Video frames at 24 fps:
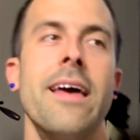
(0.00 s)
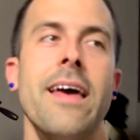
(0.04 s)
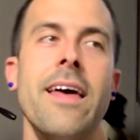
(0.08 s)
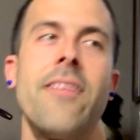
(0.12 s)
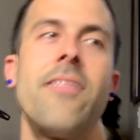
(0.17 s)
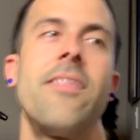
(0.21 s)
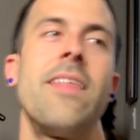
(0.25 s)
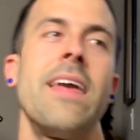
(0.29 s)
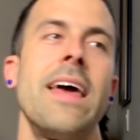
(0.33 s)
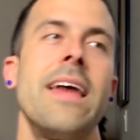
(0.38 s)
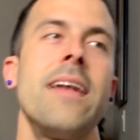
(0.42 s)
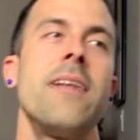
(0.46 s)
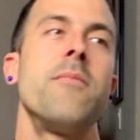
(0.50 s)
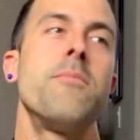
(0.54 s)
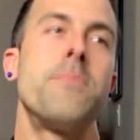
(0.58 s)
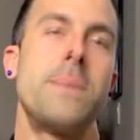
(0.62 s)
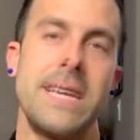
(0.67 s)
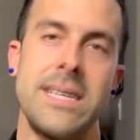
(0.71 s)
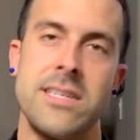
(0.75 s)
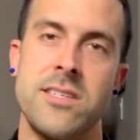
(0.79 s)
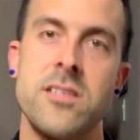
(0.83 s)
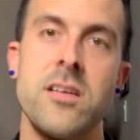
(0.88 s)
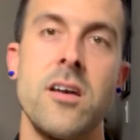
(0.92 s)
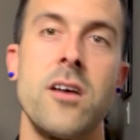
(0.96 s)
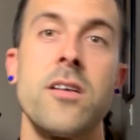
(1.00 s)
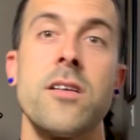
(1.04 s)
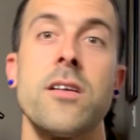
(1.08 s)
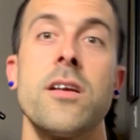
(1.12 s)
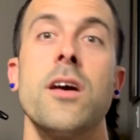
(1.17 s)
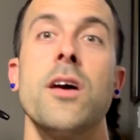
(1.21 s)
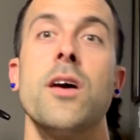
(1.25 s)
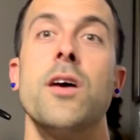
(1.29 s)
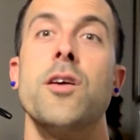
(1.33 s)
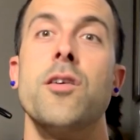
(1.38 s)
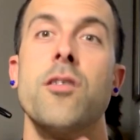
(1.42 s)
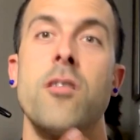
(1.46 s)
Then, based on
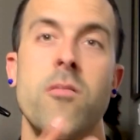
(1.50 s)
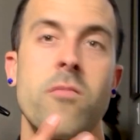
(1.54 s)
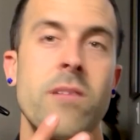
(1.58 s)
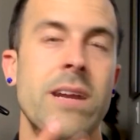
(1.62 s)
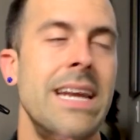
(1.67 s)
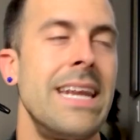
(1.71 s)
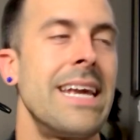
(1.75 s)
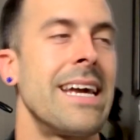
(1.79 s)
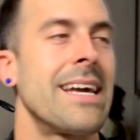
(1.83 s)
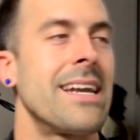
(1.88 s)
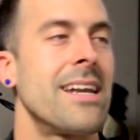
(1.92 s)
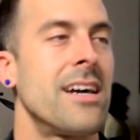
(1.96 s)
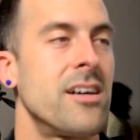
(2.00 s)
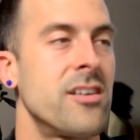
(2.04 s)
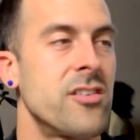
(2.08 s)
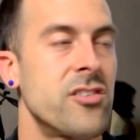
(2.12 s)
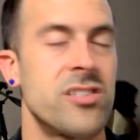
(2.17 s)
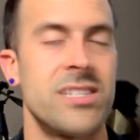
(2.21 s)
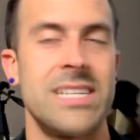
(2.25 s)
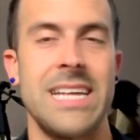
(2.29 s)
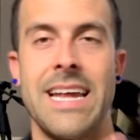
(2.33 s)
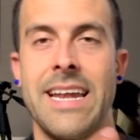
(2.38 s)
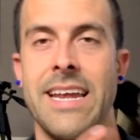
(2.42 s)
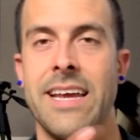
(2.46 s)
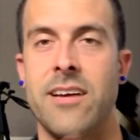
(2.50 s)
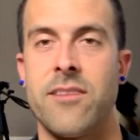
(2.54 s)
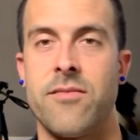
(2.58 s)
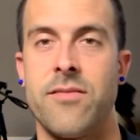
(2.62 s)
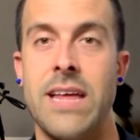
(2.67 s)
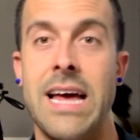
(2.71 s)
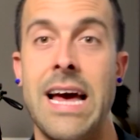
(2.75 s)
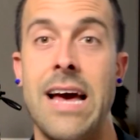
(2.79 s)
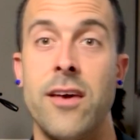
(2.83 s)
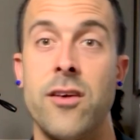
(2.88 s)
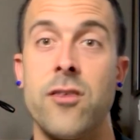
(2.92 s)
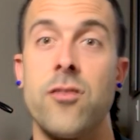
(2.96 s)
your reading and understanding of
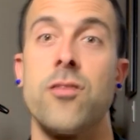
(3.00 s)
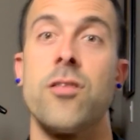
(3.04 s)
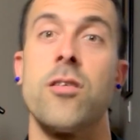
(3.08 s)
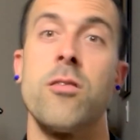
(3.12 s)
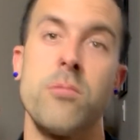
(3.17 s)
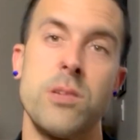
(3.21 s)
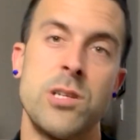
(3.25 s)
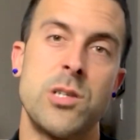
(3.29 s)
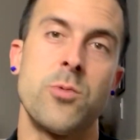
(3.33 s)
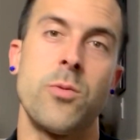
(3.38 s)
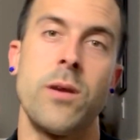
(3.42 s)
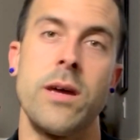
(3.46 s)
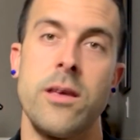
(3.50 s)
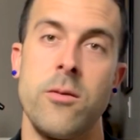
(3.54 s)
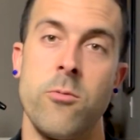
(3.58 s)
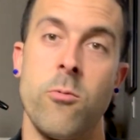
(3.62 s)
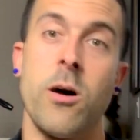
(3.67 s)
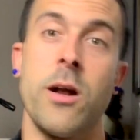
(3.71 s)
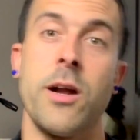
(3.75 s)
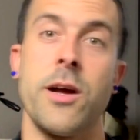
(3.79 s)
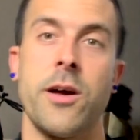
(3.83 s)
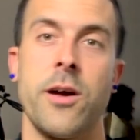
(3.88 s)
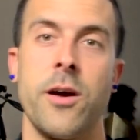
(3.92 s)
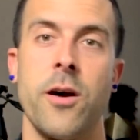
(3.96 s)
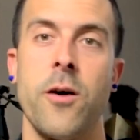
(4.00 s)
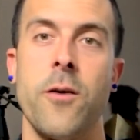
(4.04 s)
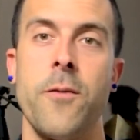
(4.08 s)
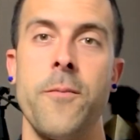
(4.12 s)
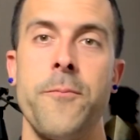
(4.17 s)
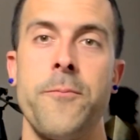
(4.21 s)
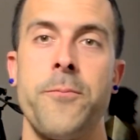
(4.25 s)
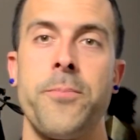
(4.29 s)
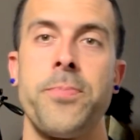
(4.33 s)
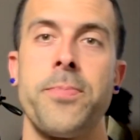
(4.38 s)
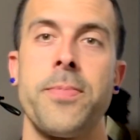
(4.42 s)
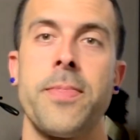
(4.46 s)
that, you'll know which way you want to
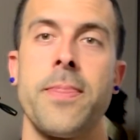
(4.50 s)
go.